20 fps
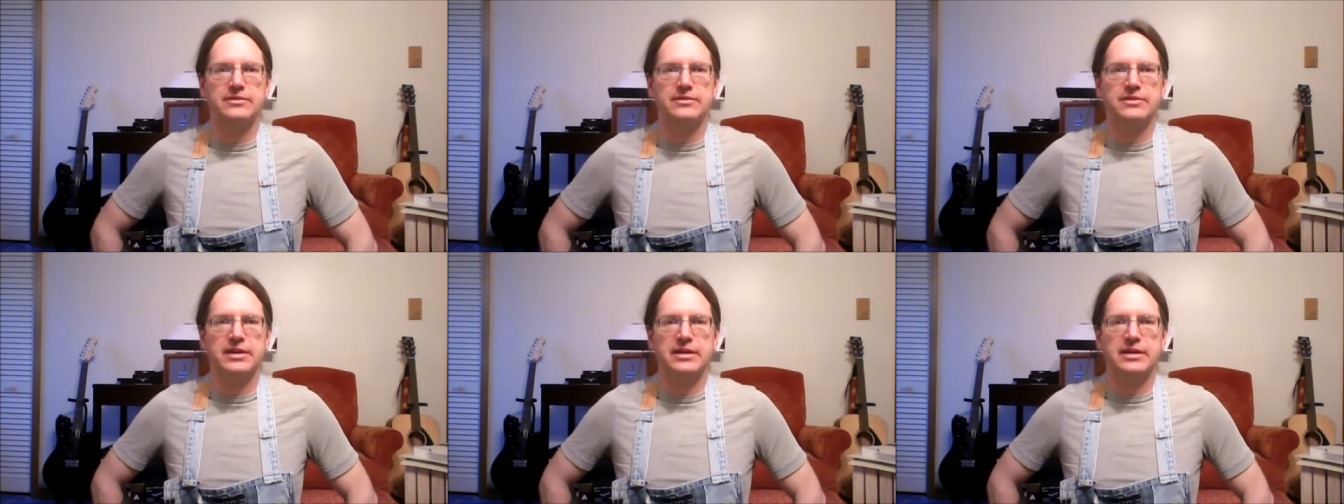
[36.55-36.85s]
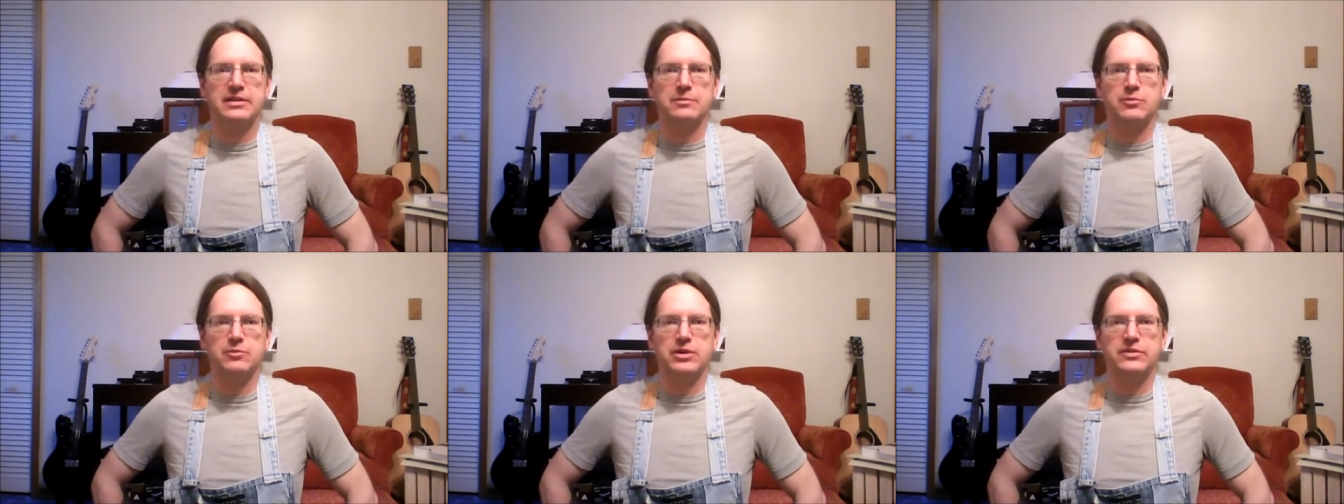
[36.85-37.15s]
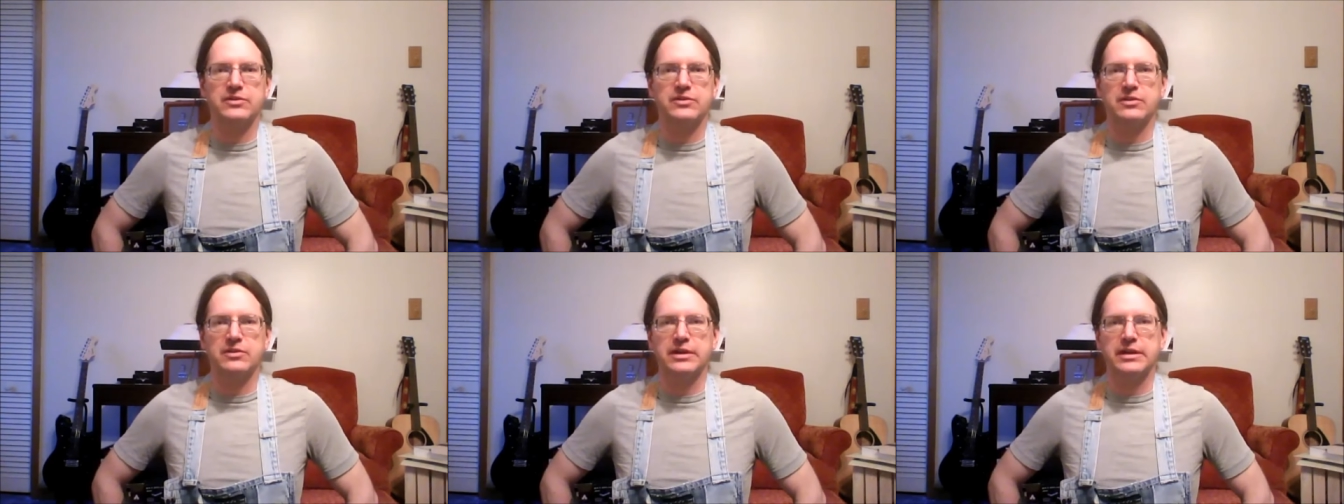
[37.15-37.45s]
taken them
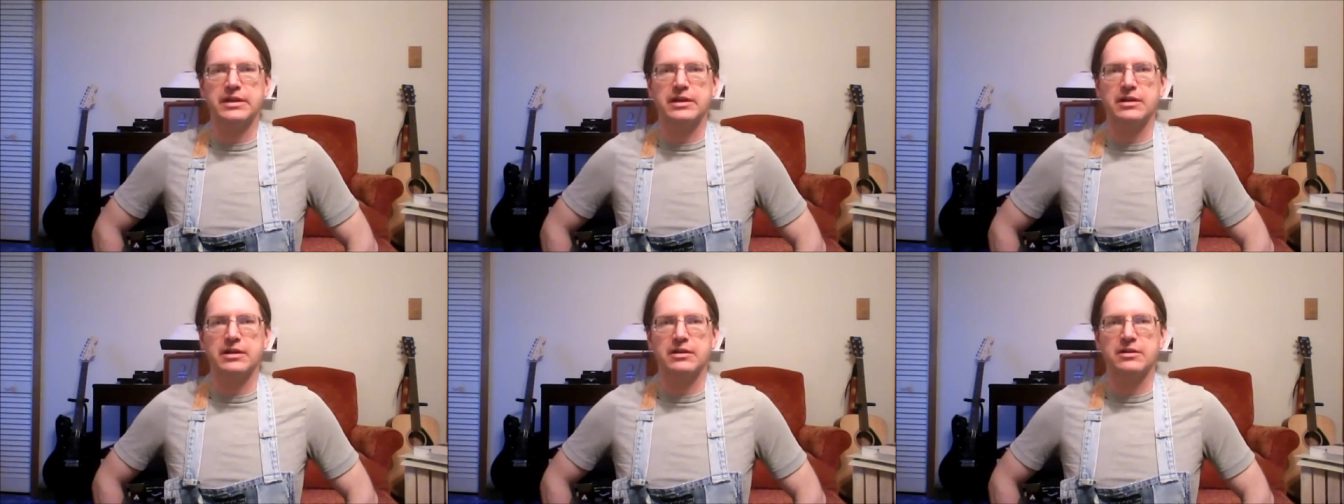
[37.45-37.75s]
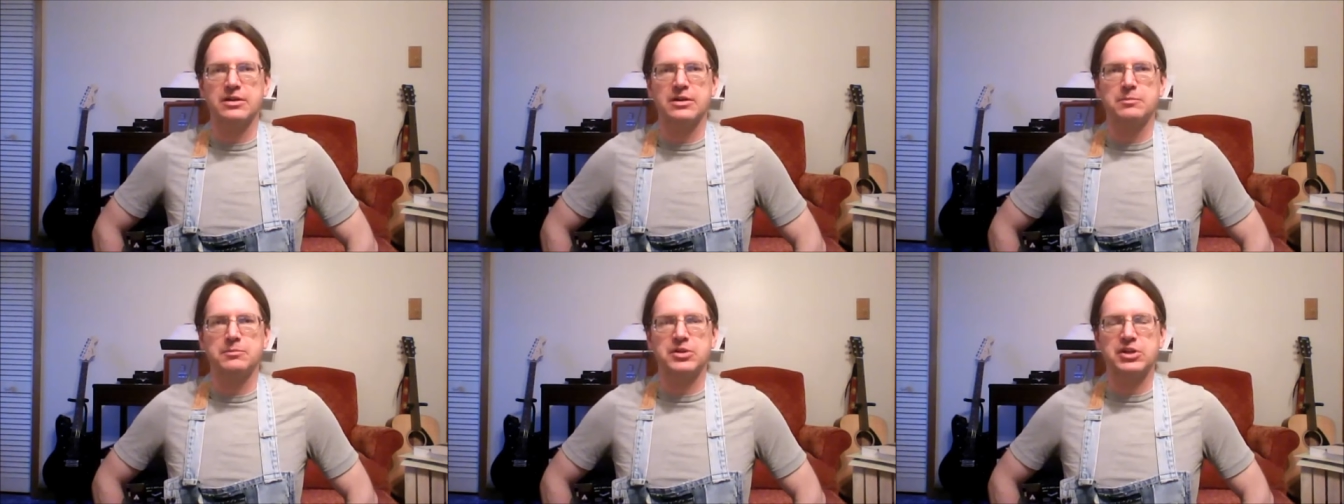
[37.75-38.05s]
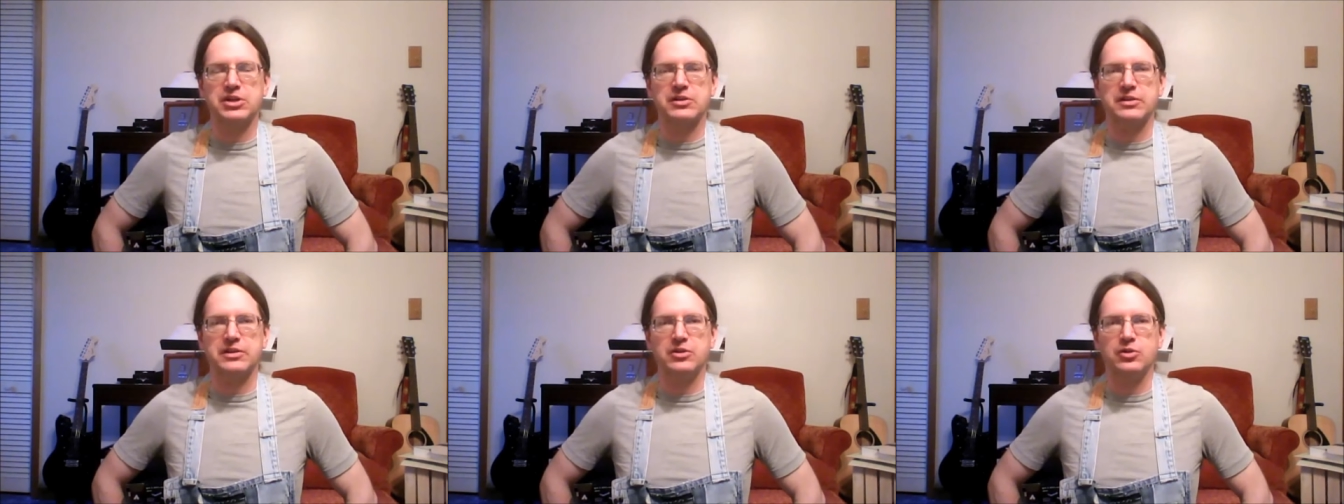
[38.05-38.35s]
recently are
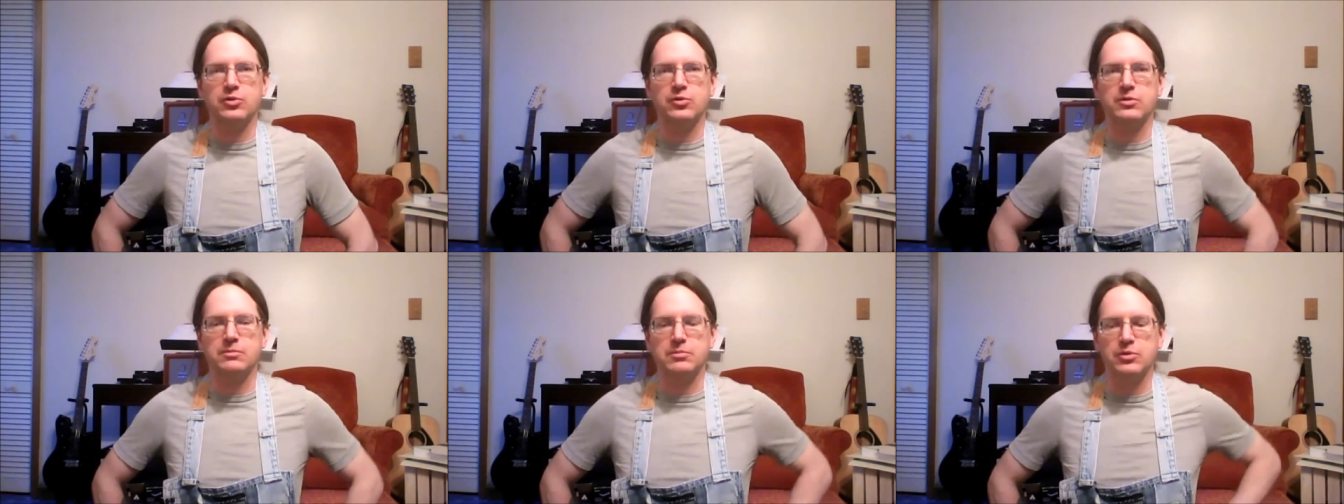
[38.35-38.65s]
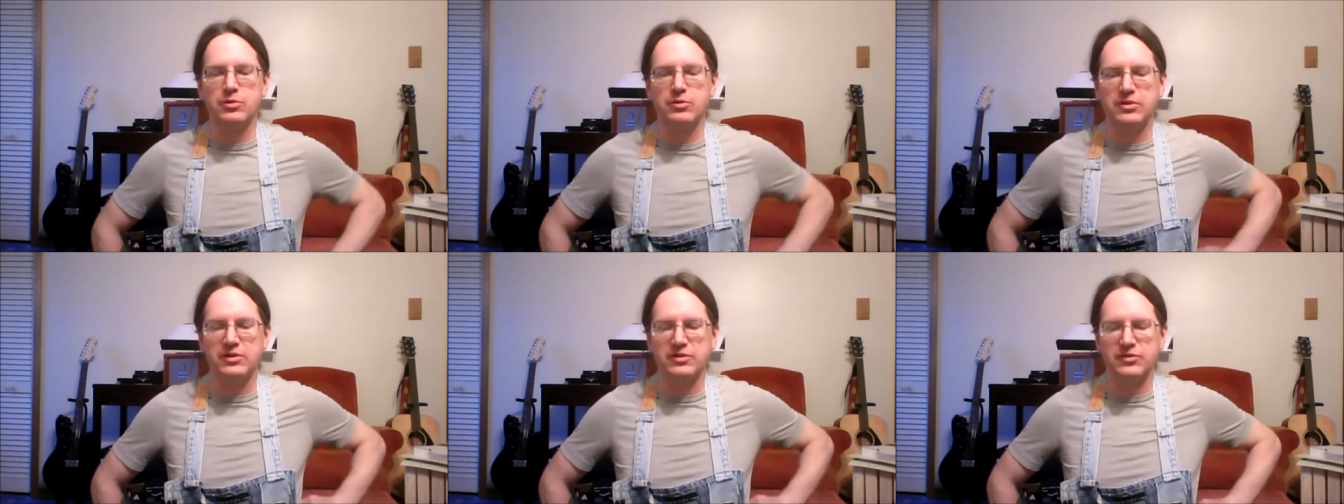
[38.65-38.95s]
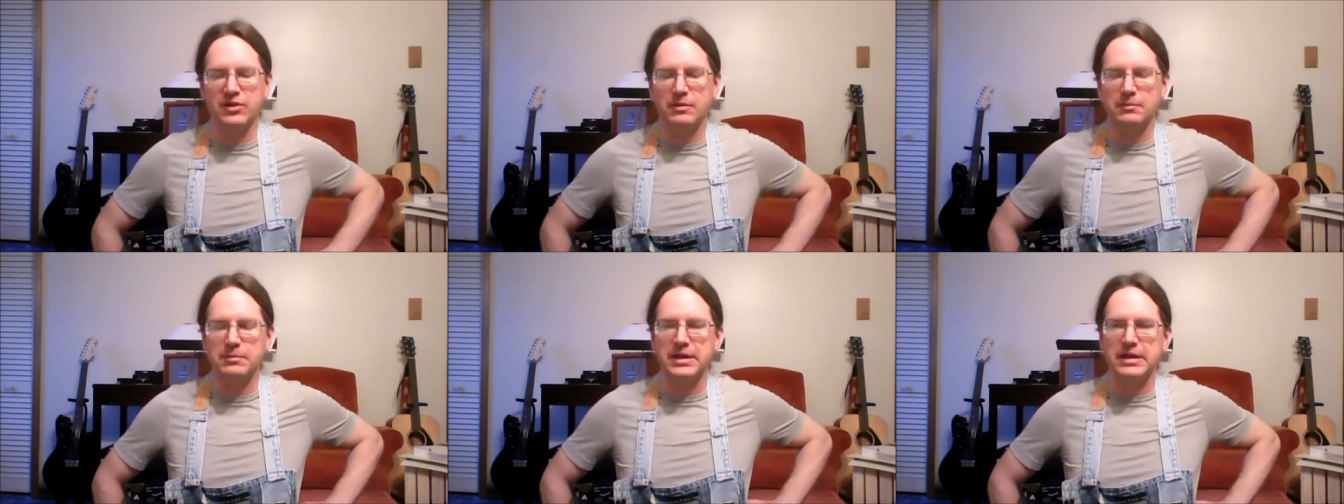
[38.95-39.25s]
particularly new to
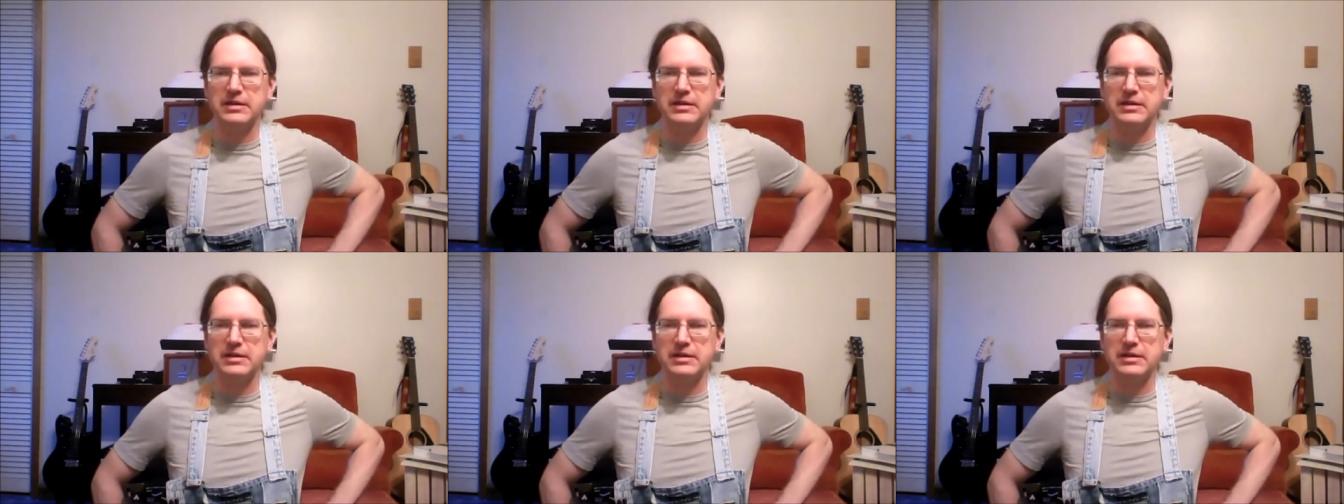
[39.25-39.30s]
Buddhism,